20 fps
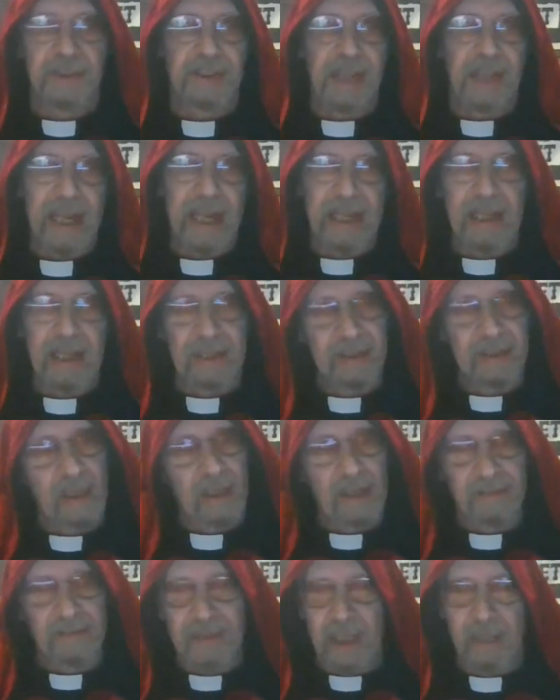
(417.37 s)
and the
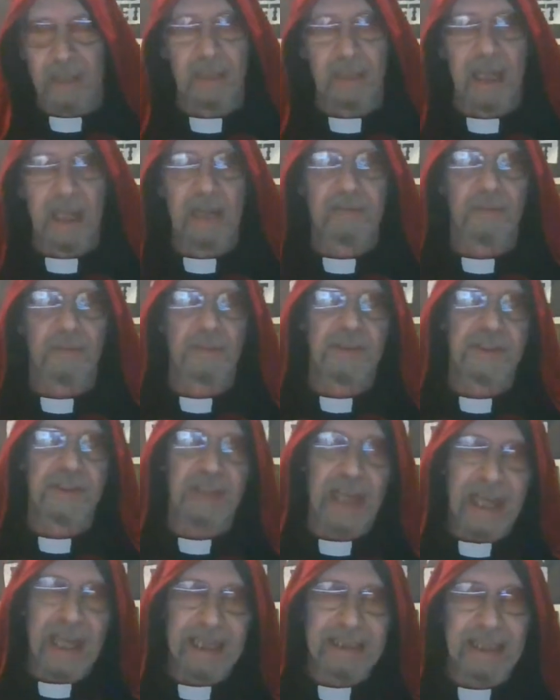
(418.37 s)
left-hand path from
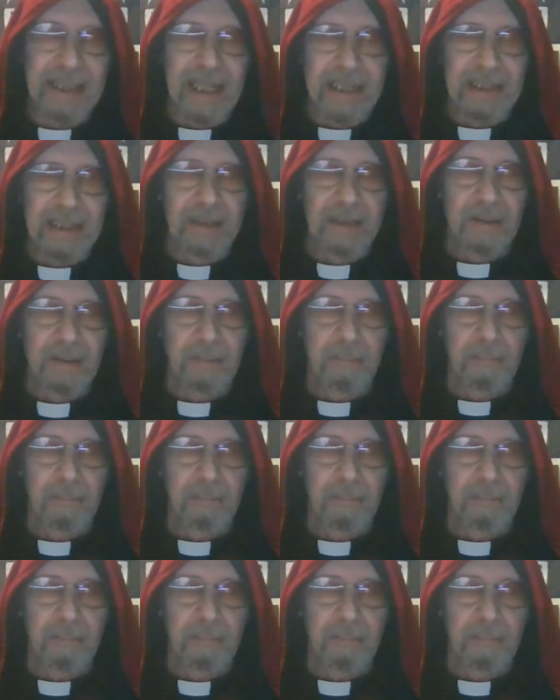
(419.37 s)
stagnating,